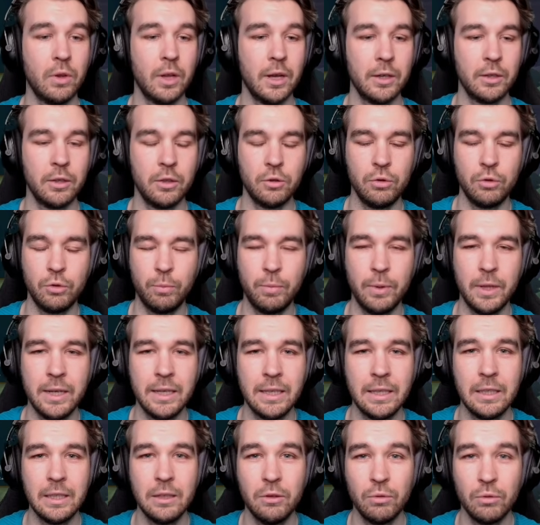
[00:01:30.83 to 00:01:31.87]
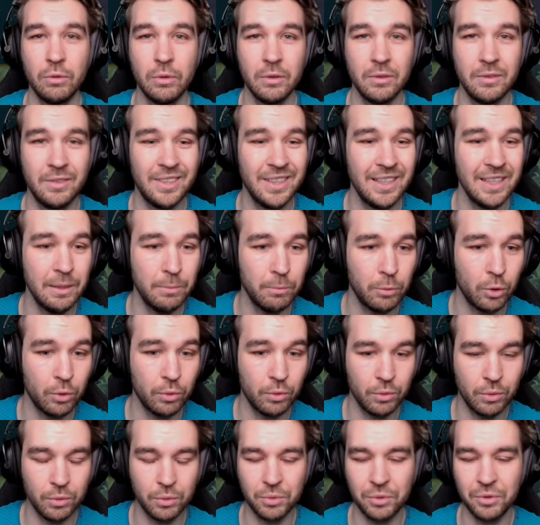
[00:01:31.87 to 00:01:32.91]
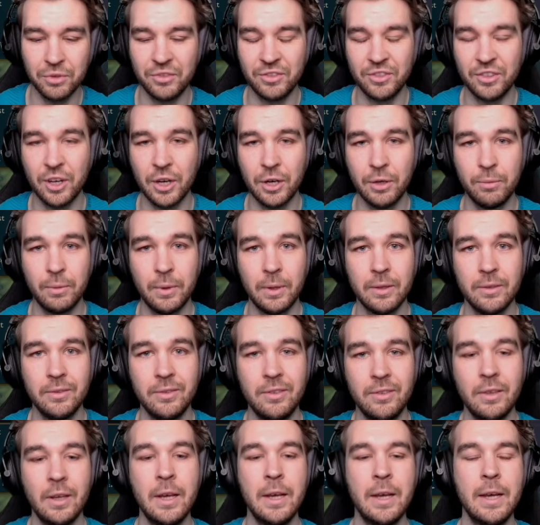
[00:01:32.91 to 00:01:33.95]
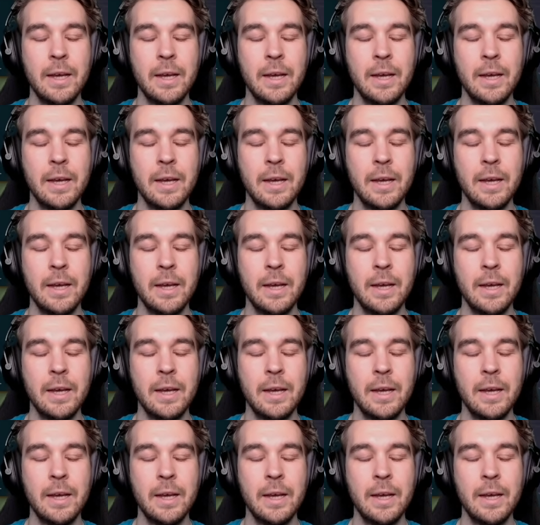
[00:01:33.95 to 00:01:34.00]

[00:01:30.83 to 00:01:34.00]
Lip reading: like you're playing into a Teemo or Zyros,